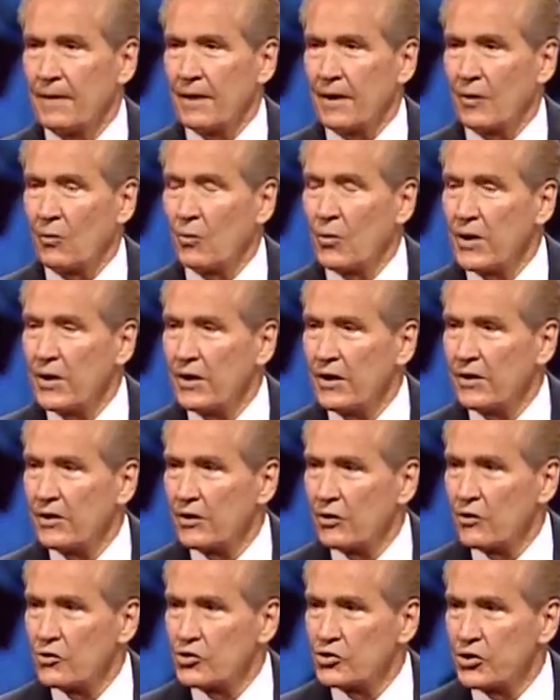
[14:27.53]
And we need to
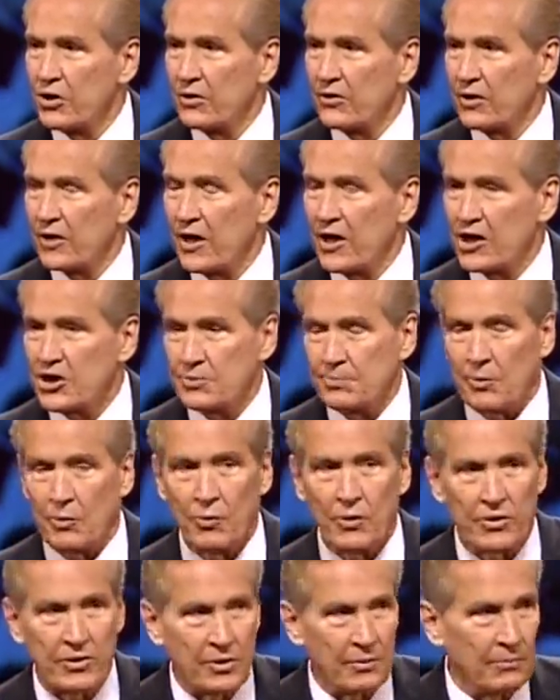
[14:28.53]
go share the gospel
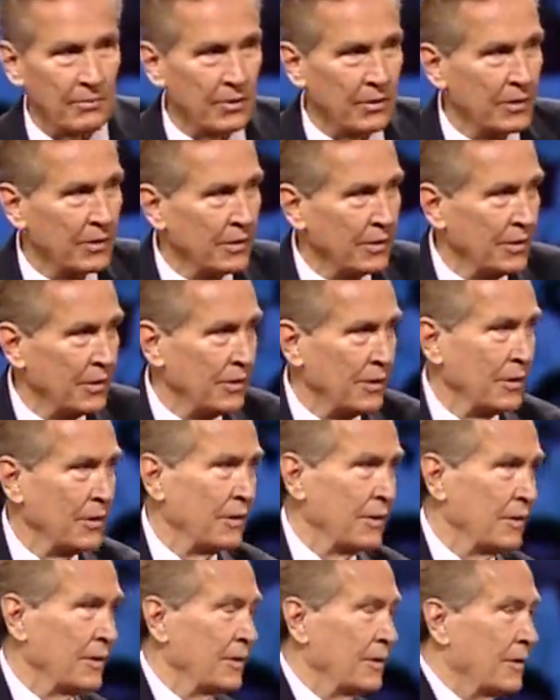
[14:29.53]
with them.
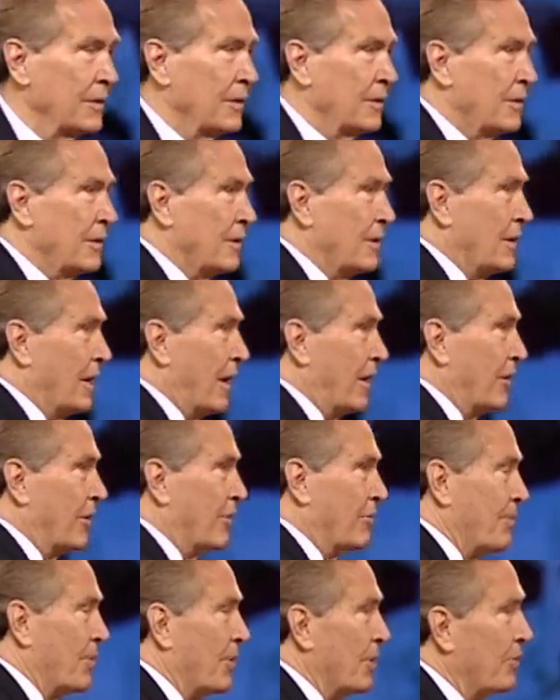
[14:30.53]
A
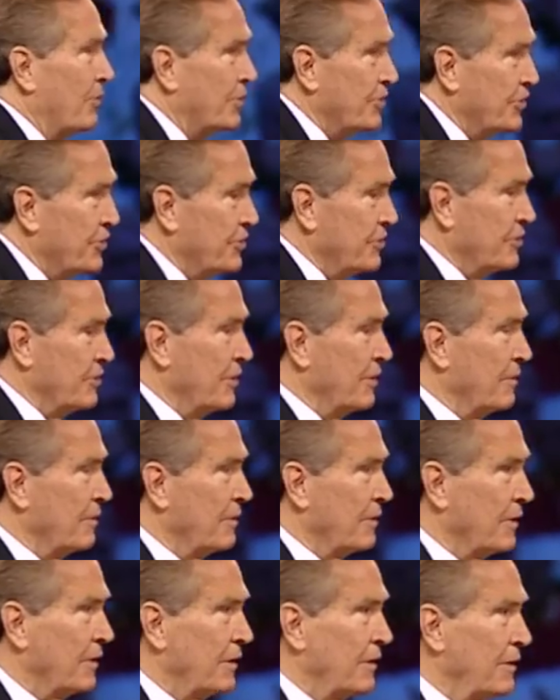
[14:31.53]
little boy was,
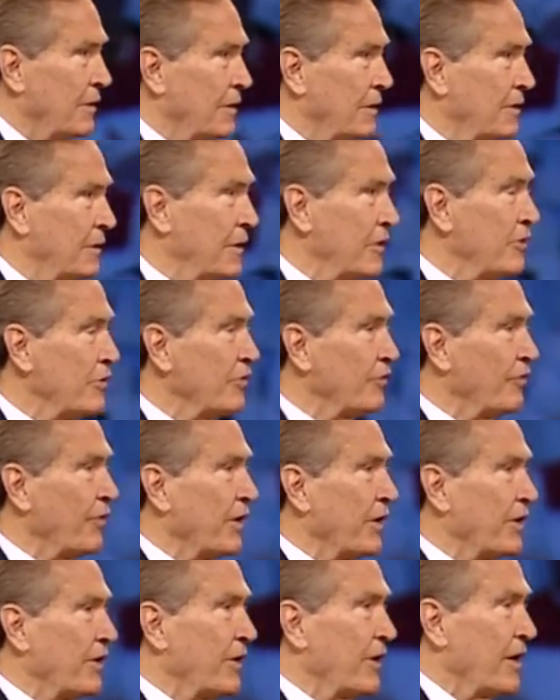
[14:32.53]
didn't use
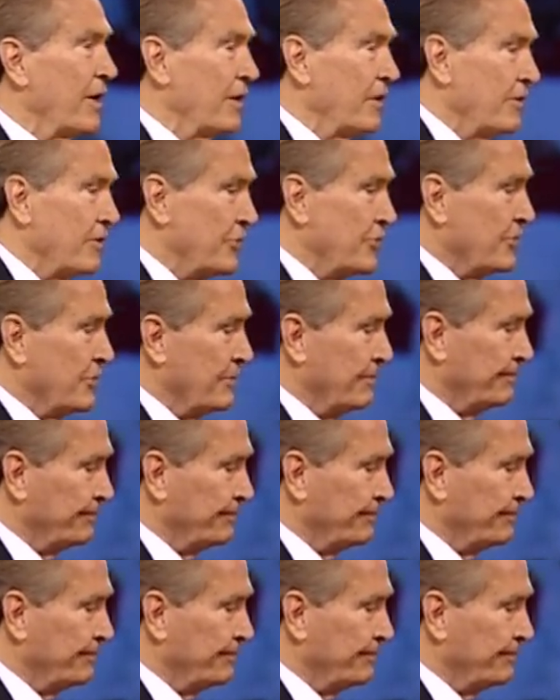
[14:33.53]
very good English,